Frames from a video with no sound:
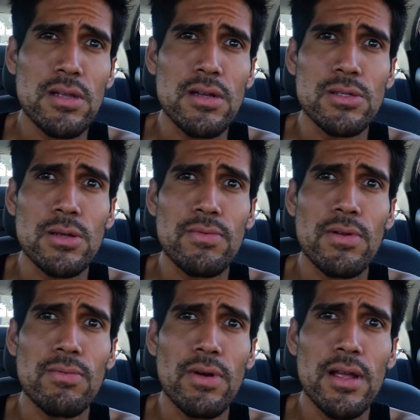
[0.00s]
to
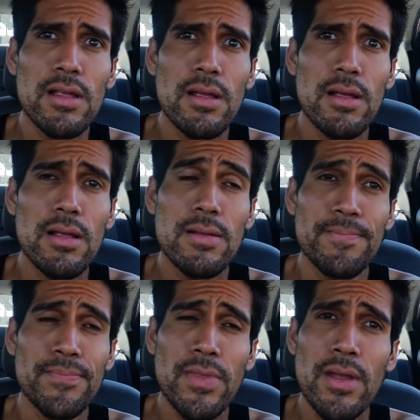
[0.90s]
conservative right,
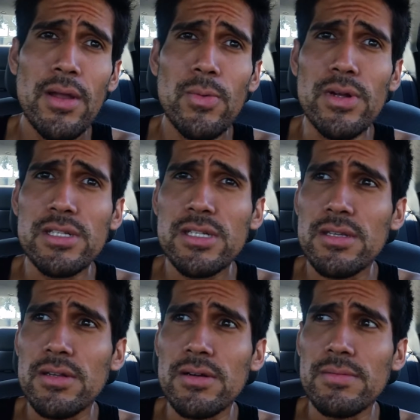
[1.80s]
which,
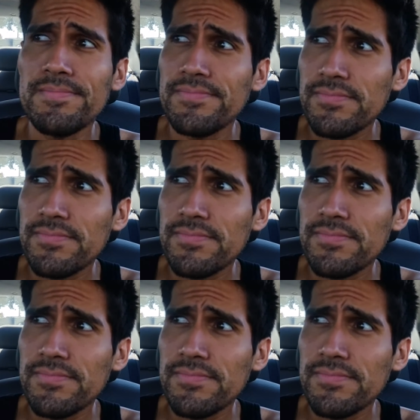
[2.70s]
you know,